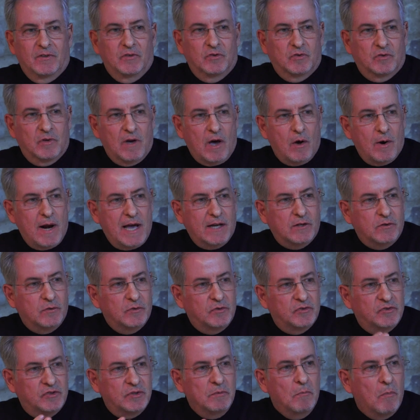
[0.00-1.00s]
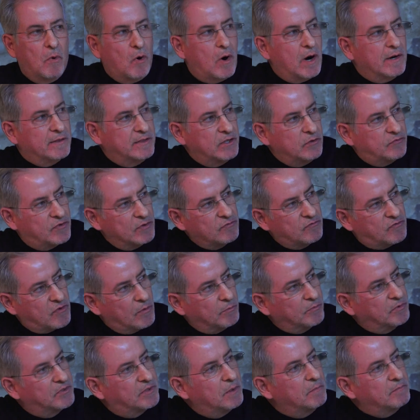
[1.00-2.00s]
So I'd like to see more, different
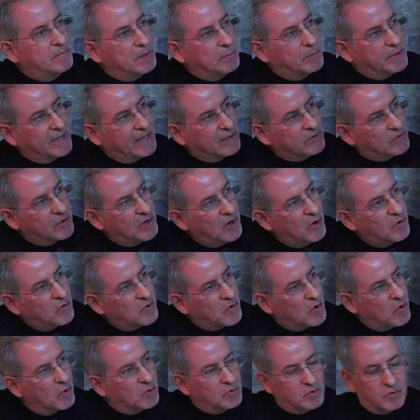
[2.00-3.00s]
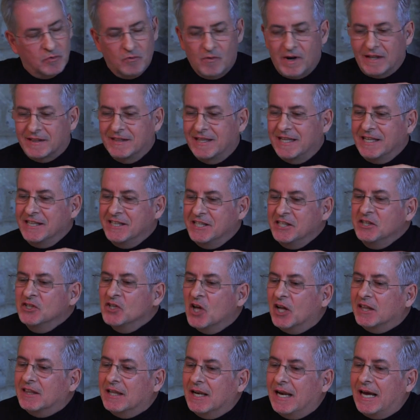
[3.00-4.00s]
from some people that wrote what they did
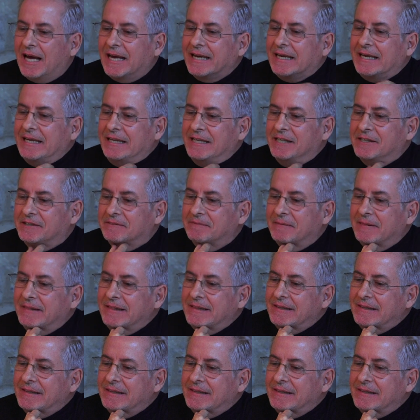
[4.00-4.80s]
not like here.